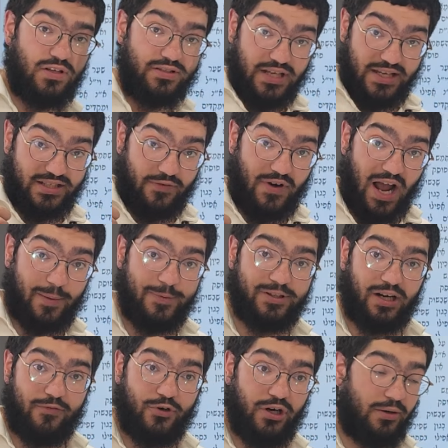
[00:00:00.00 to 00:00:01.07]
says Rav Nachman to
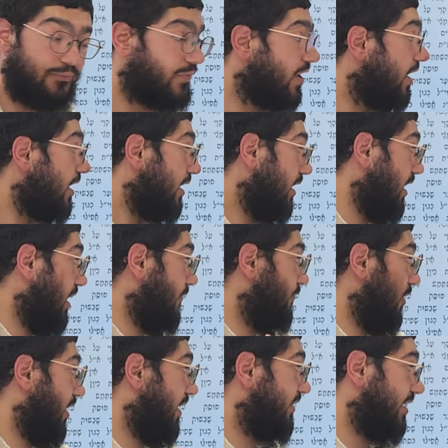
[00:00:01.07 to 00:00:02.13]
Rav Huna, if
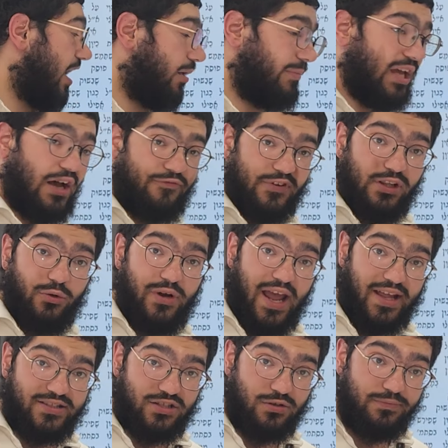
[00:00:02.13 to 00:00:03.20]
you're going to tell me afilu
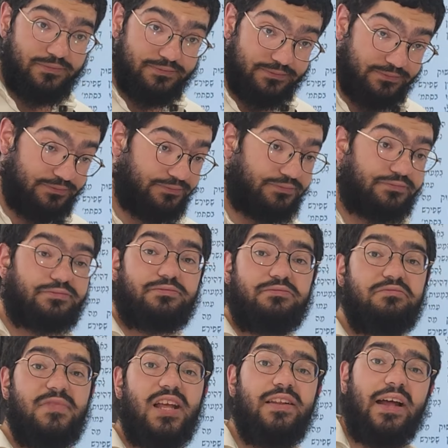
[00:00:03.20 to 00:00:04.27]
nansu,
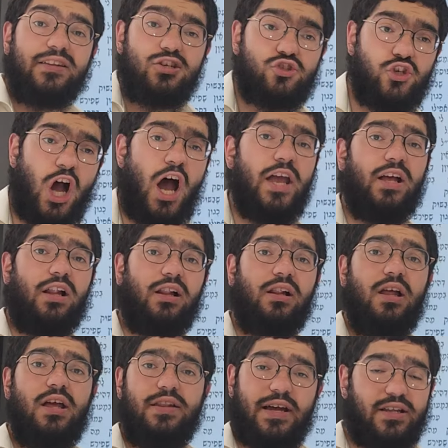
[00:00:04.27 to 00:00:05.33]
that the shoyel,
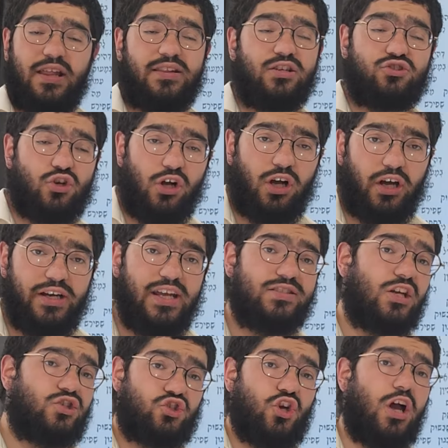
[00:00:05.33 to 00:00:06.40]
that the shulchani is
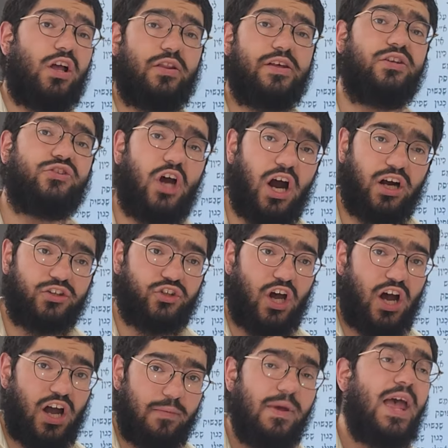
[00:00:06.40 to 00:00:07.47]
a shoyel the entire
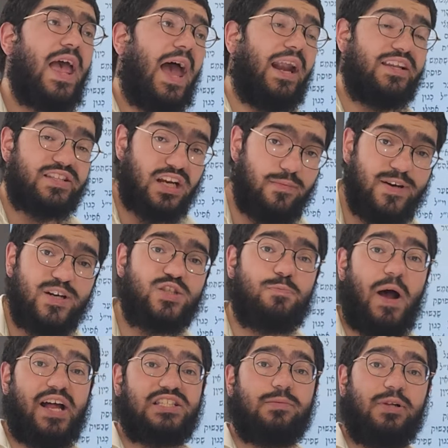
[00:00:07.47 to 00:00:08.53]
time, and he's going to be
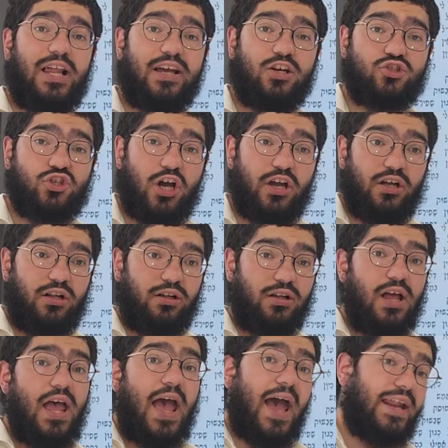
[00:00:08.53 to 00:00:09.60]
responsible like a
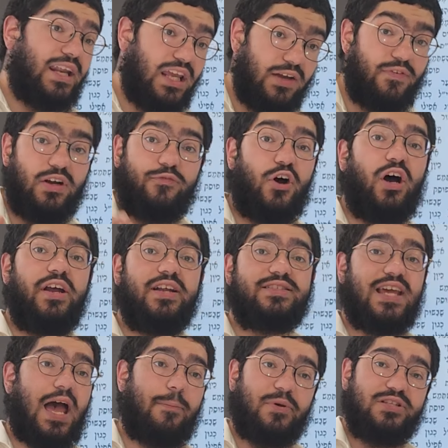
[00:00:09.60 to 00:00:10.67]
shoyel, and even if a oinus
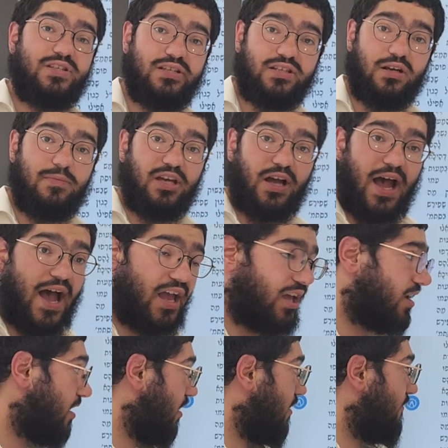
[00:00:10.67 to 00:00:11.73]
happens, he's going to be
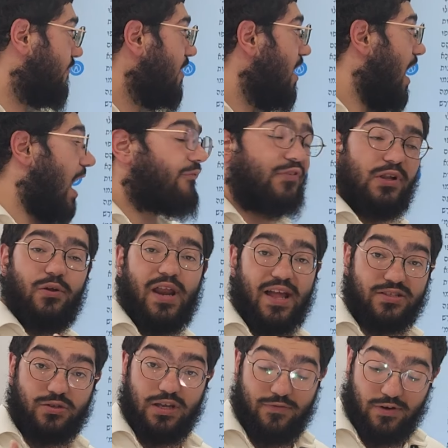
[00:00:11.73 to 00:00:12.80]
chayiv, afilu
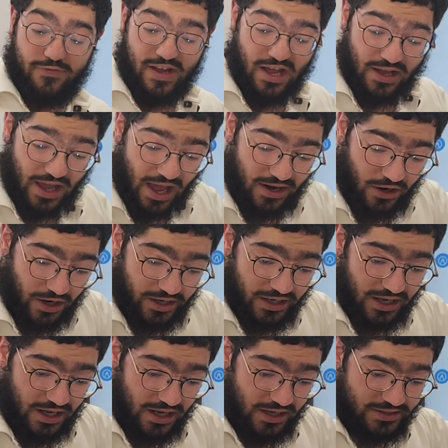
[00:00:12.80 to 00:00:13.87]
nansu, even if he had a
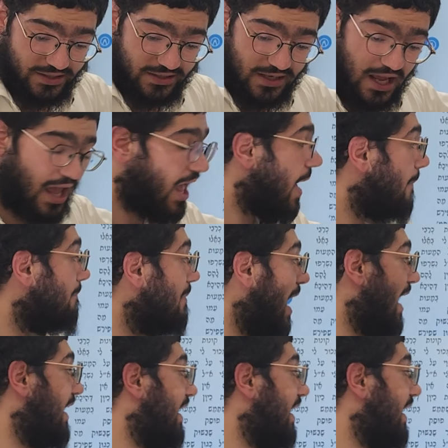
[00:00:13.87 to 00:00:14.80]
oinus. My